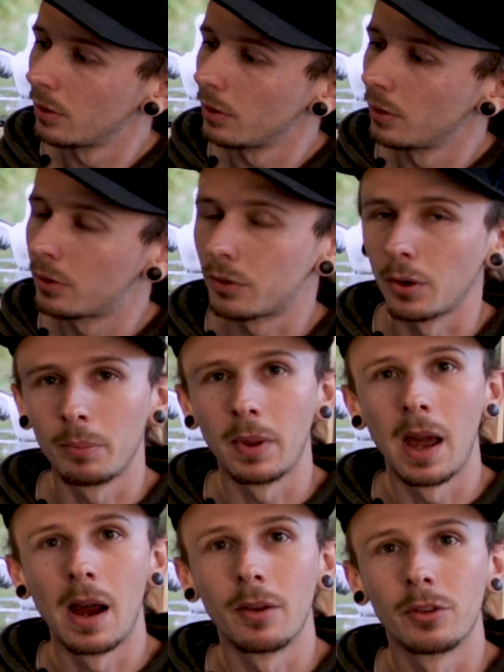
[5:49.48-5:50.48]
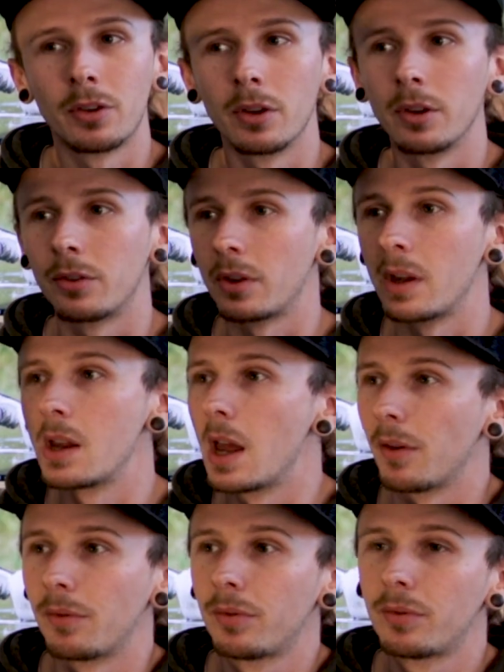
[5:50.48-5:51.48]
stop down to say
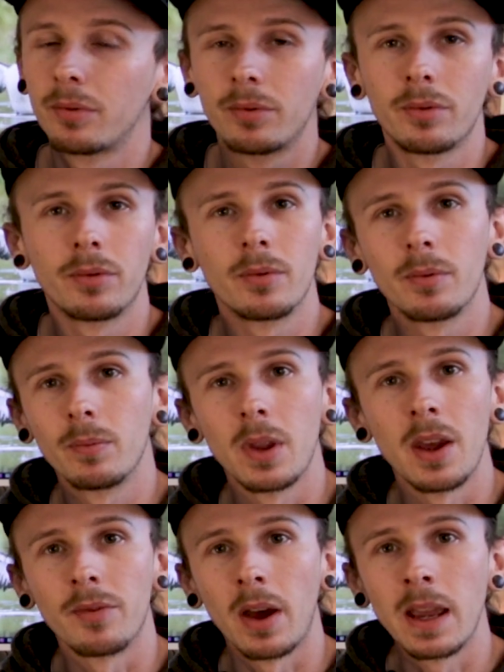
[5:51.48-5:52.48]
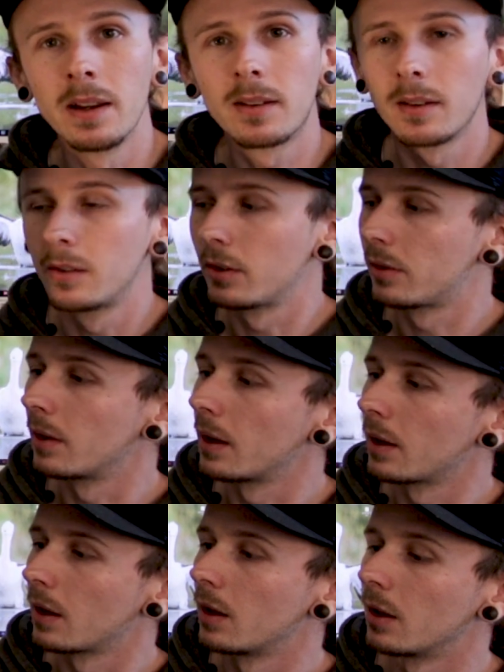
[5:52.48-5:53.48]
f8 just to
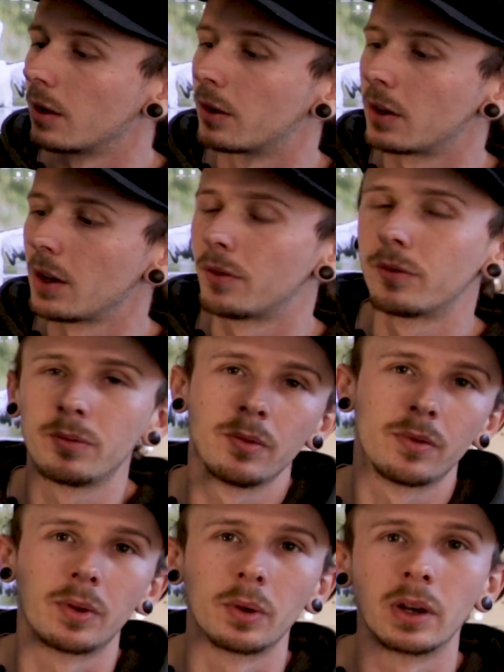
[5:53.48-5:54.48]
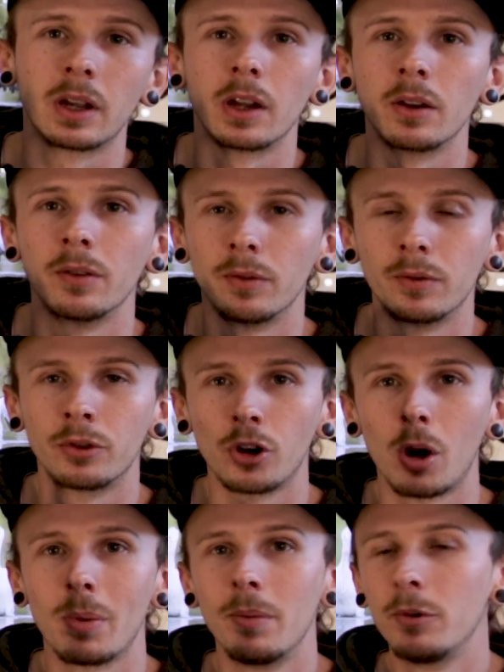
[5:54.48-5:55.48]
get if I'm going to go
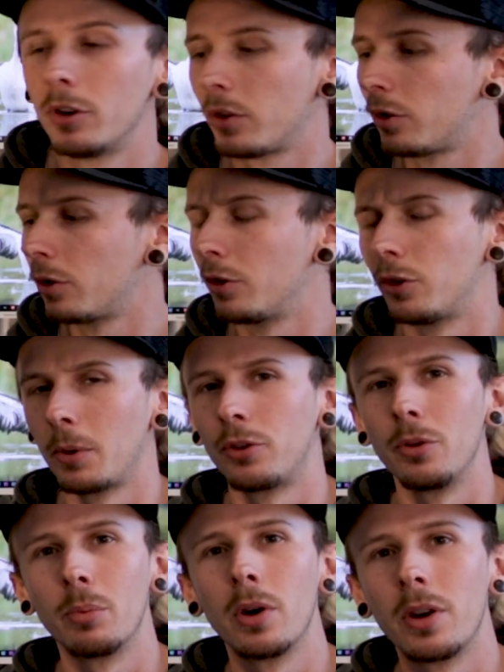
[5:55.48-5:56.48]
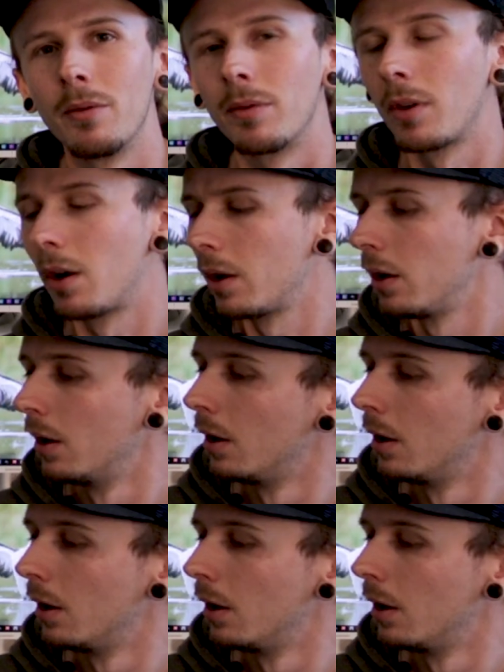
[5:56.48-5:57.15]
sharp images, especially bird in flight.